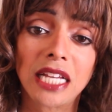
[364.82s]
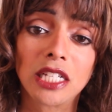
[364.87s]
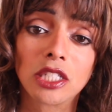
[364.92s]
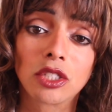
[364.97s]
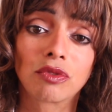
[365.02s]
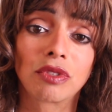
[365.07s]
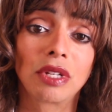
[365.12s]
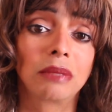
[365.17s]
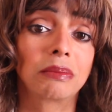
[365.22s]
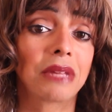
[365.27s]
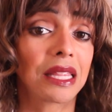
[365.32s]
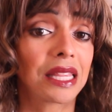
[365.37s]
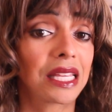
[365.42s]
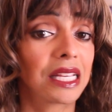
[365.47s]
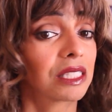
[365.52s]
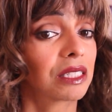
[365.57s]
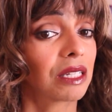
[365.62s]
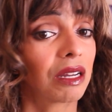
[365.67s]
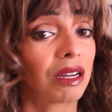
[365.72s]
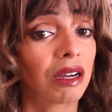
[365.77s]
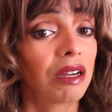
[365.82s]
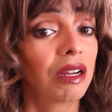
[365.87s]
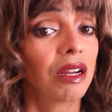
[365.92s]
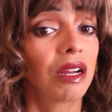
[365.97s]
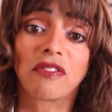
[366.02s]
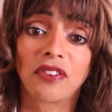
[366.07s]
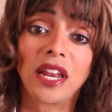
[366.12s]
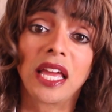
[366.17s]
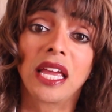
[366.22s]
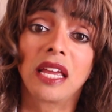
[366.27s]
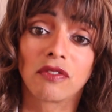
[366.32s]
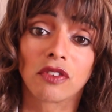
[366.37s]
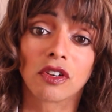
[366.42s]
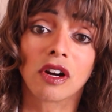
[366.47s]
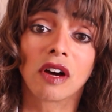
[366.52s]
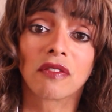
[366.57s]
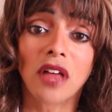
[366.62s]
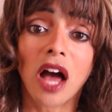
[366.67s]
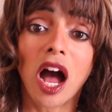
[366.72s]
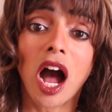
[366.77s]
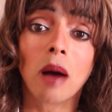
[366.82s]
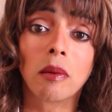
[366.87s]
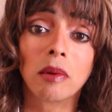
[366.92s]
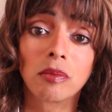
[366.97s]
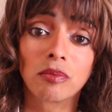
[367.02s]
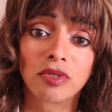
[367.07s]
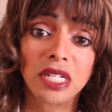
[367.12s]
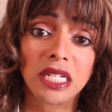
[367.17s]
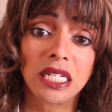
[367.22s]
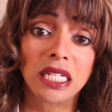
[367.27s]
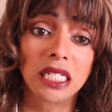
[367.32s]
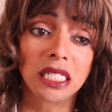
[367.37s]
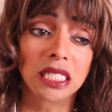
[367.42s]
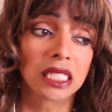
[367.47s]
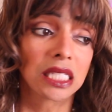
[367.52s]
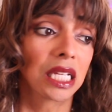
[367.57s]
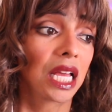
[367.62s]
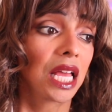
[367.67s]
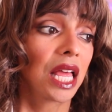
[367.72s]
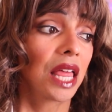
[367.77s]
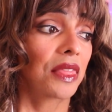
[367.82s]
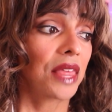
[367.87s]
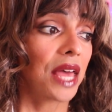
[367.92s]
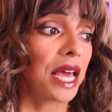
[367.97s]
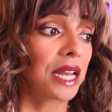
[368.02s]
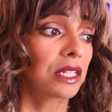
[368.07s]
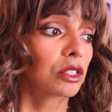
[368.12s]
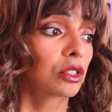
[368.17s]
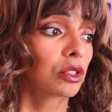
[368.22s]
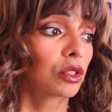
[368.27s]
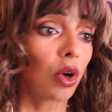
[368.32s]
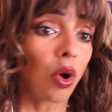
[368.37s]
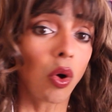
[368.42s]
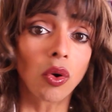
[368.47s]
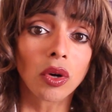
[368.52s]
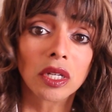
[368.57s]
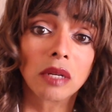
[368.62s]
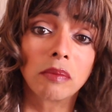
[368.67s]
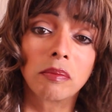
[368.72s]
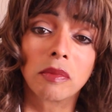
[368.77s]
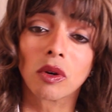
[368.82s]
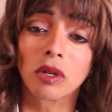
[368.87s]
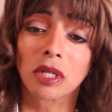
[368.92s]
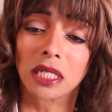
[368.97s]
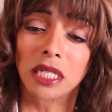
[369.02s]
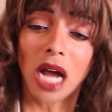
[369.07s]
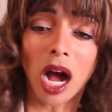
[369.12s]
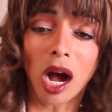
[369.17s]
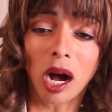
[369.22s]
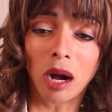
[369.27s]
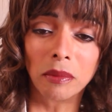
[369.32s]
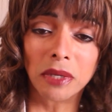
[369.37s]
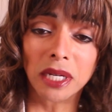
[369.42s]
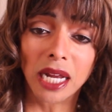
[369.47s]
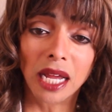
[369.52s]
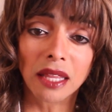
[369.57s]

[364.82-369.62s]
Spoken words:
ice cream that there's a flavor of the almond breeze that is coconut milk and almond,